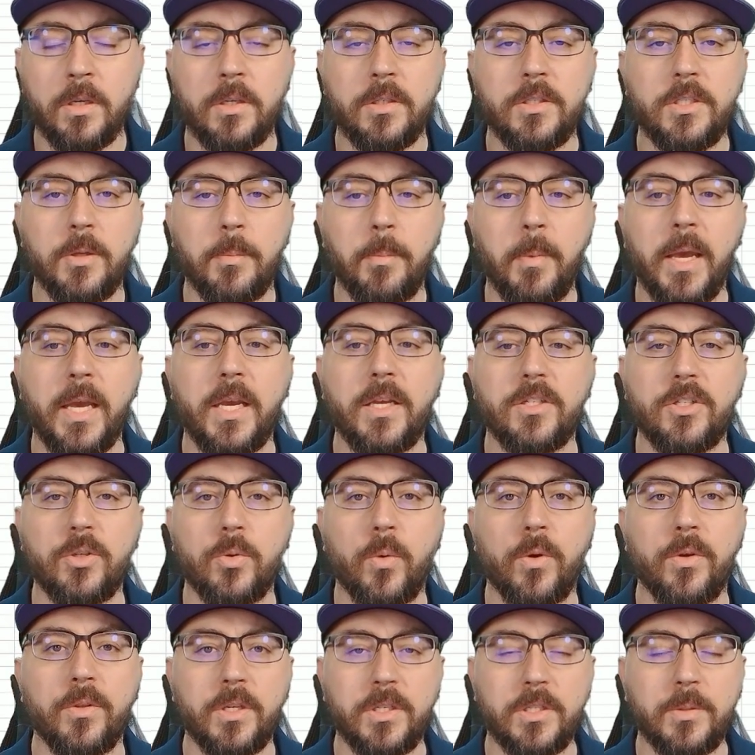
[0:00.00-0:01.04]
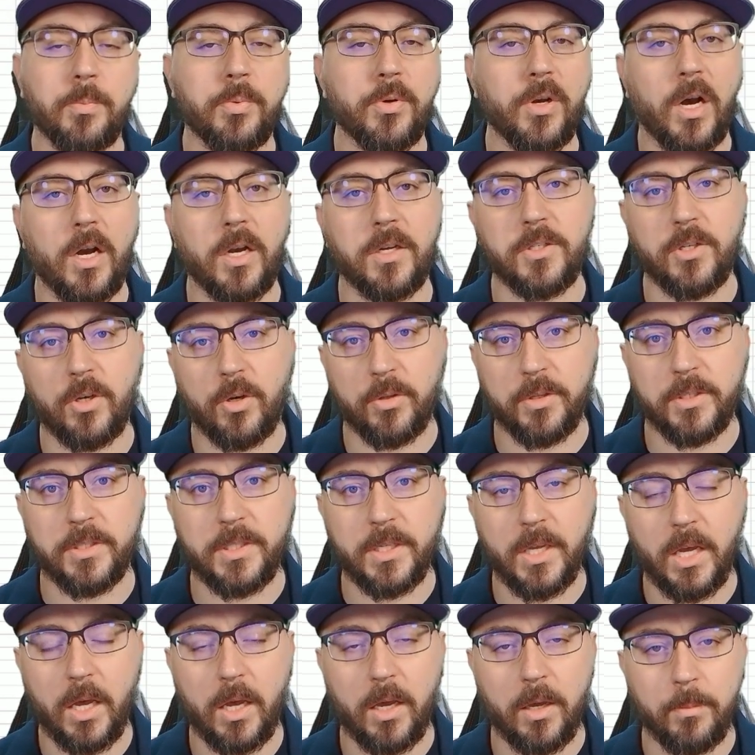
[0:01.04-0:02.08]
to make it to where this procs all the
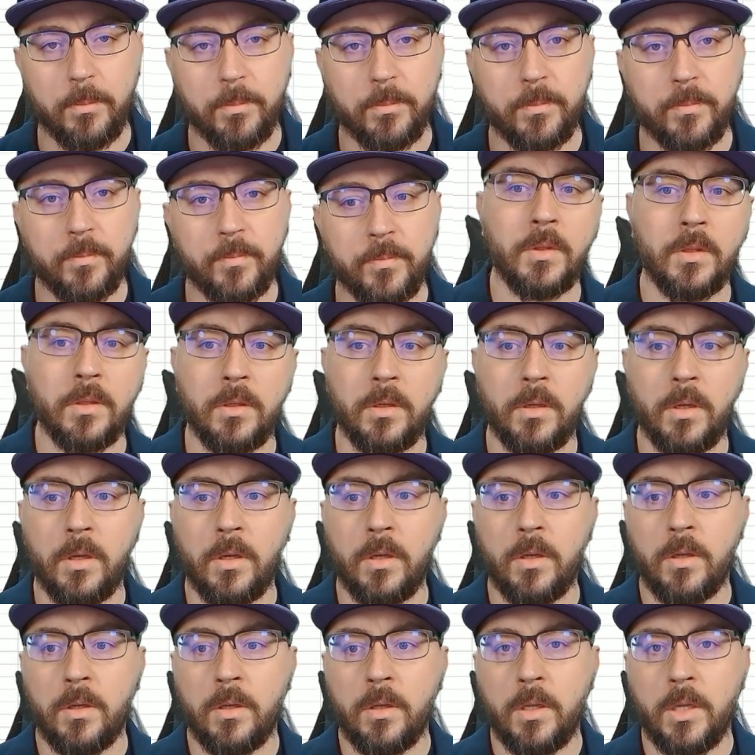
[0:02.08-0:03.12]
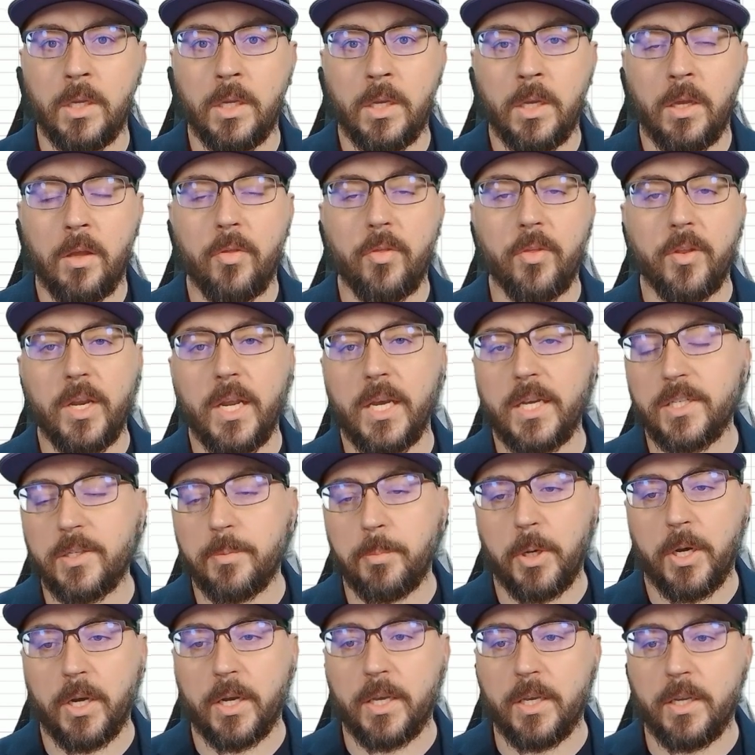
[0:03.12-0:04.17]
time. The next
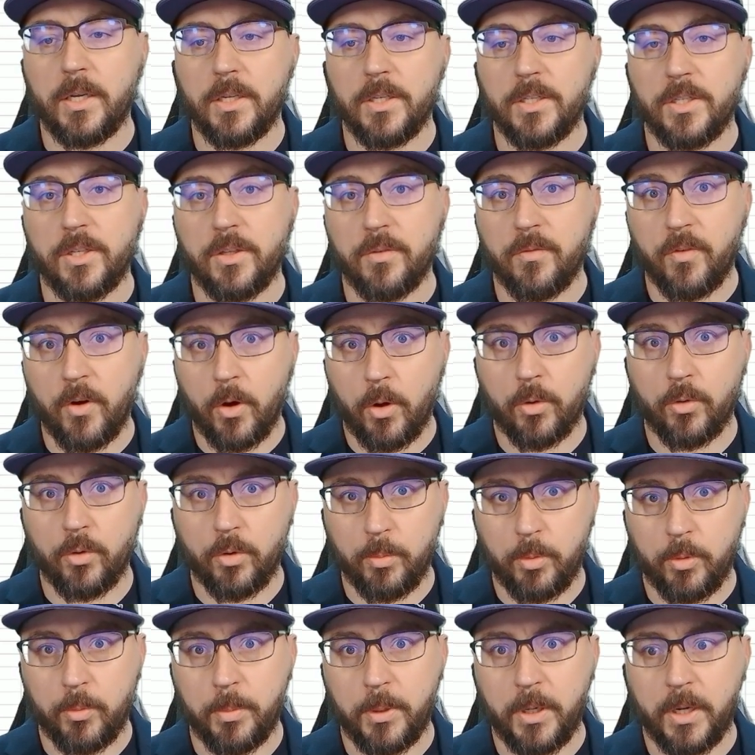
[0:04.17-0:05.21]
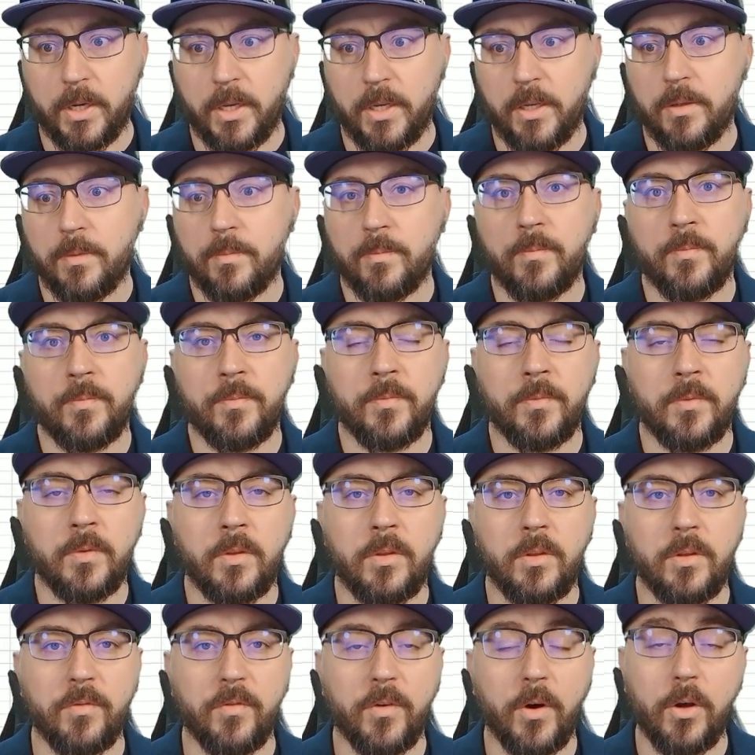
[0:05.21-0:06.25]
bucket is the vulnerable bucket.
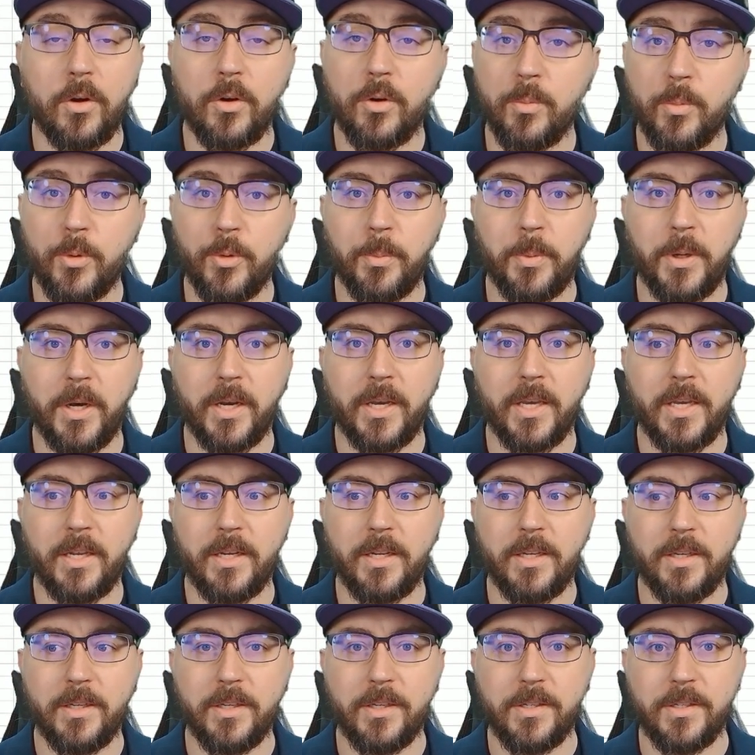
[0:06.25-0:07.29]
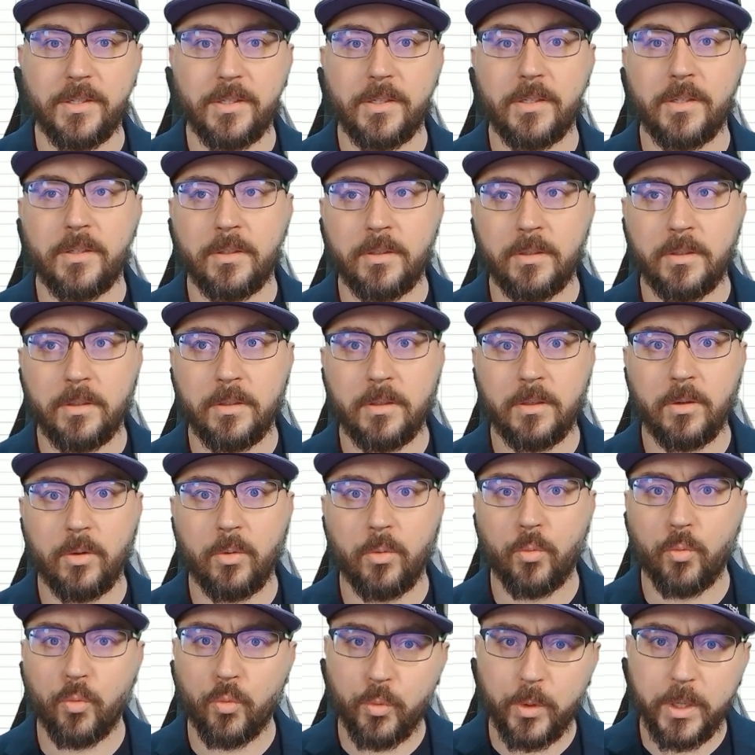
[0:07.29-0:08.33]
The vulnerable bucket is
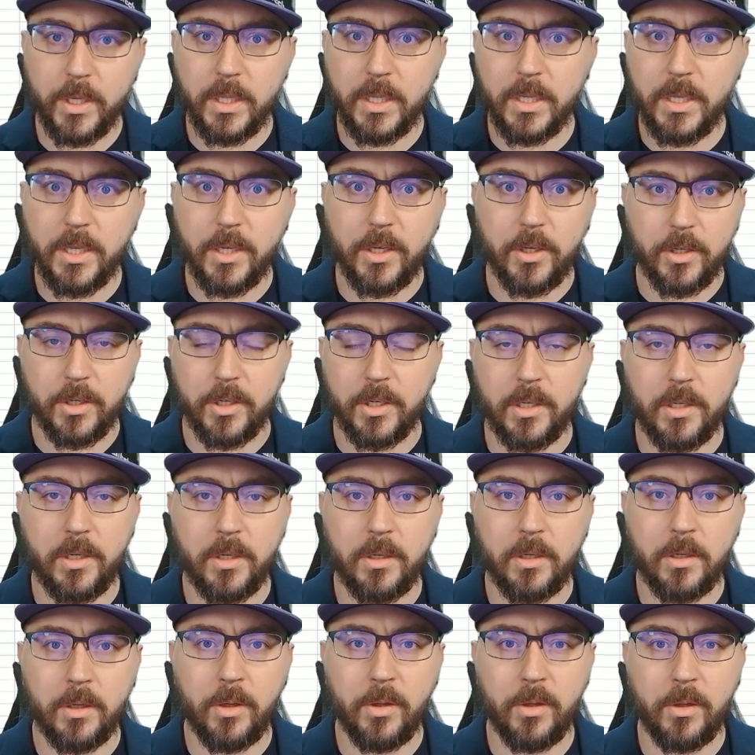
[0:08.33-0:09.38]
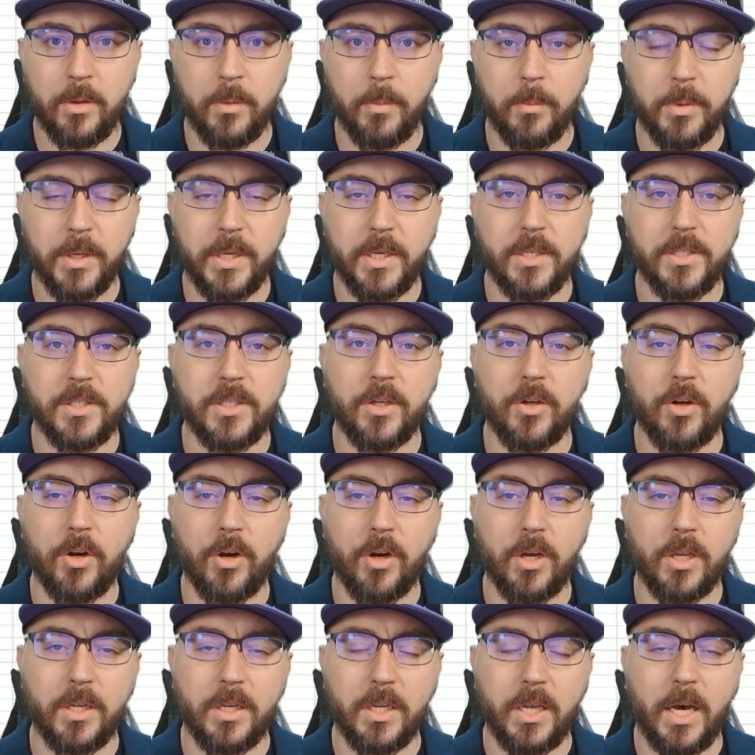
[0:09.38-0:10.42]
really good because there
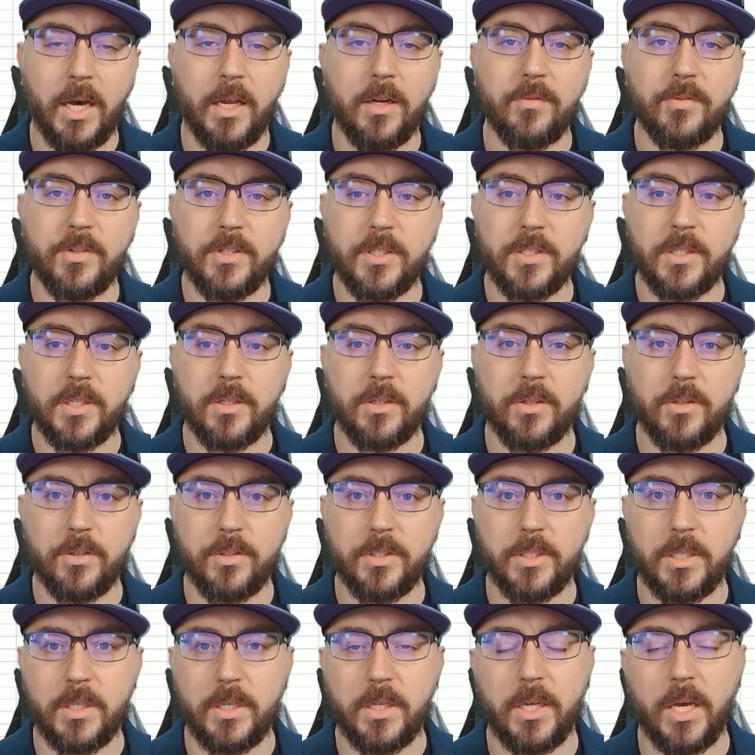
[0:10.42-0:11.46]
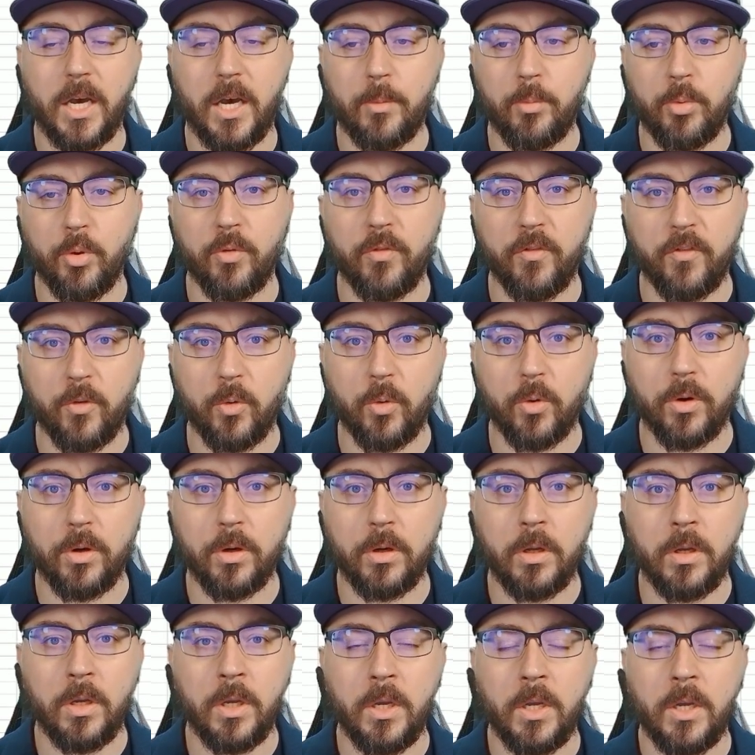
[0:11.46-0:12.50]
are a lot of skills in Diablo 4
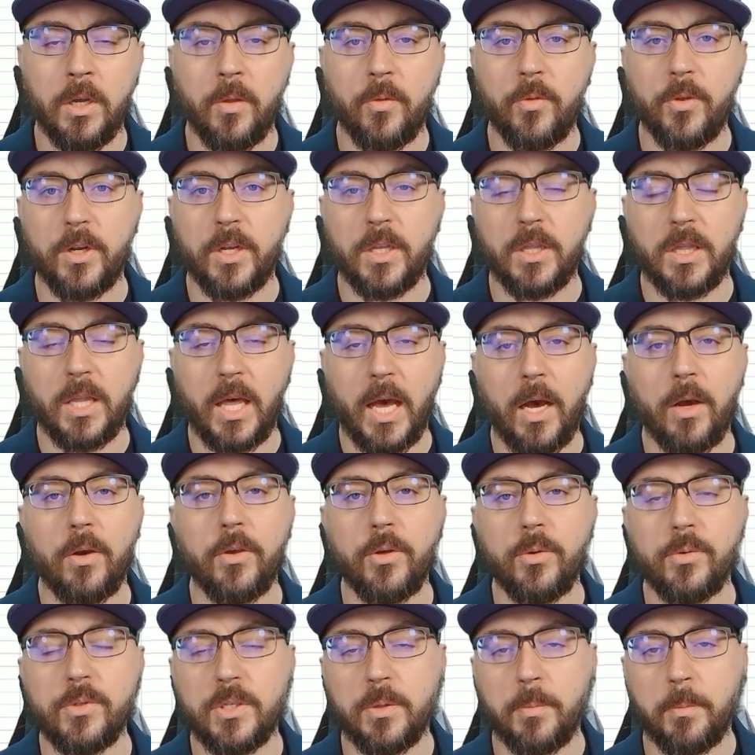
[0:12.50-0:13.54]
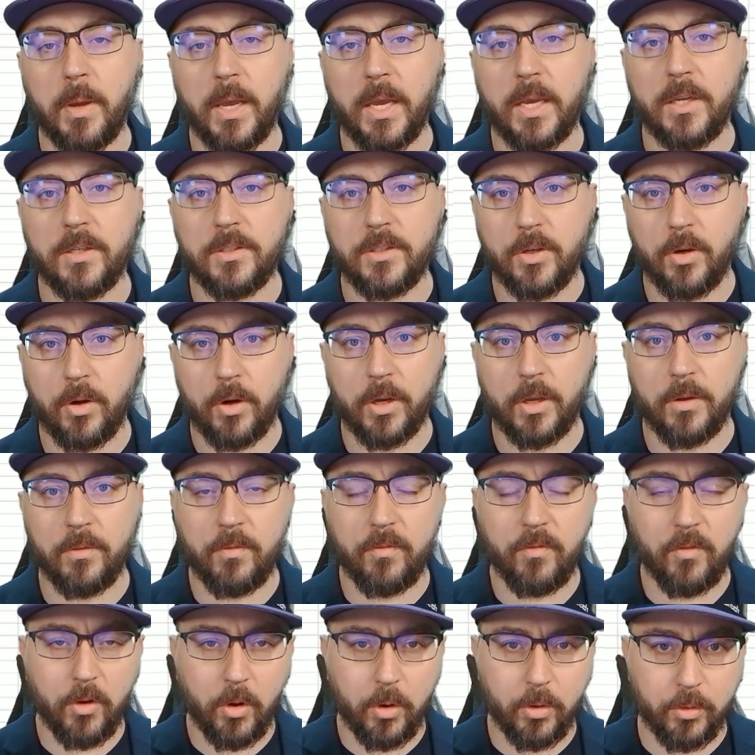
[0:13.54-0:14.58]
that allow you to make a target
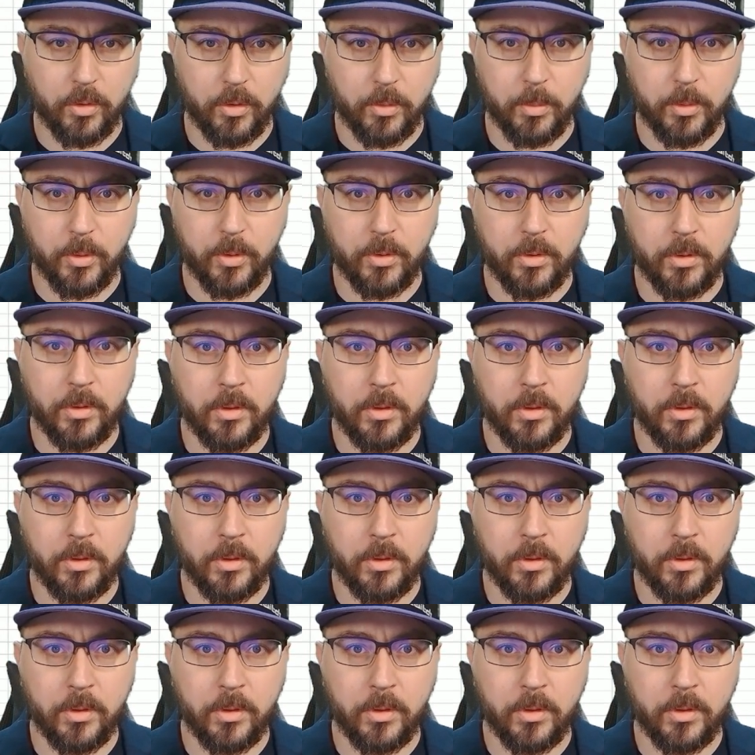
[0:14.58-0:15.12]
vulnerable.